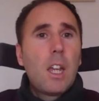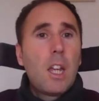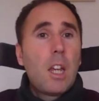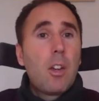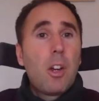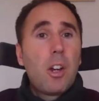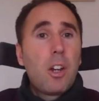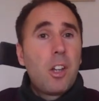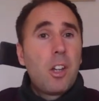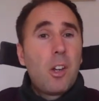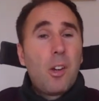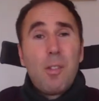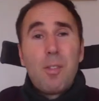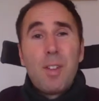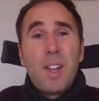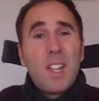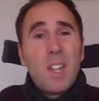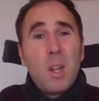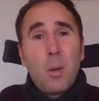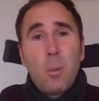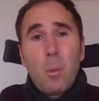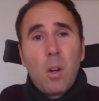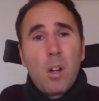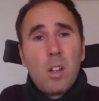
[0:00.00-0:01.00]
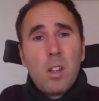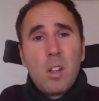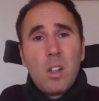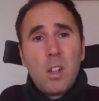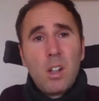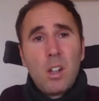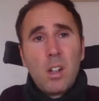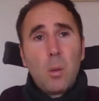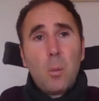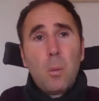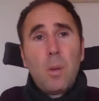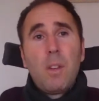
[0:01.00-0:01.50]
You don't know if anyone
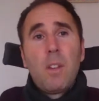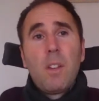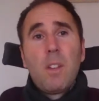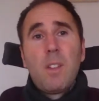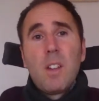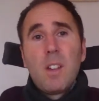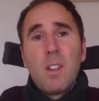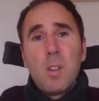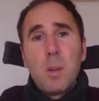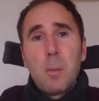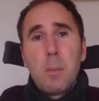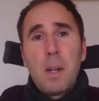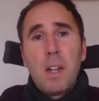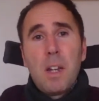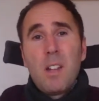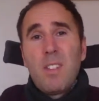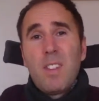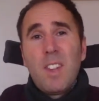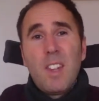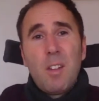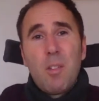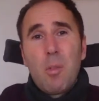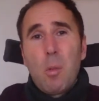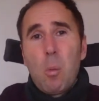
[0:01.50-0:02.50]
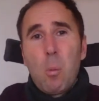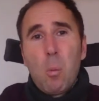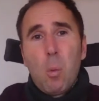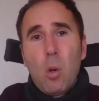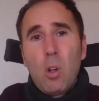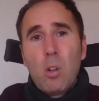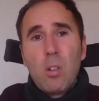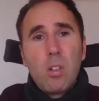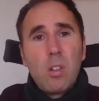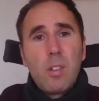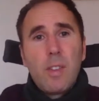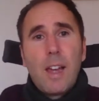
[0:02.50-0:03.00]
with a disability even
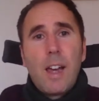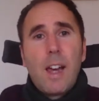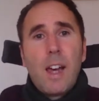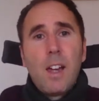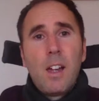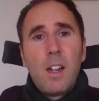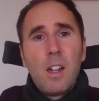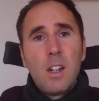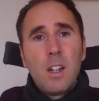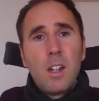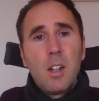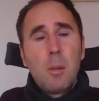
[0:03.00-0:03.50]
watched that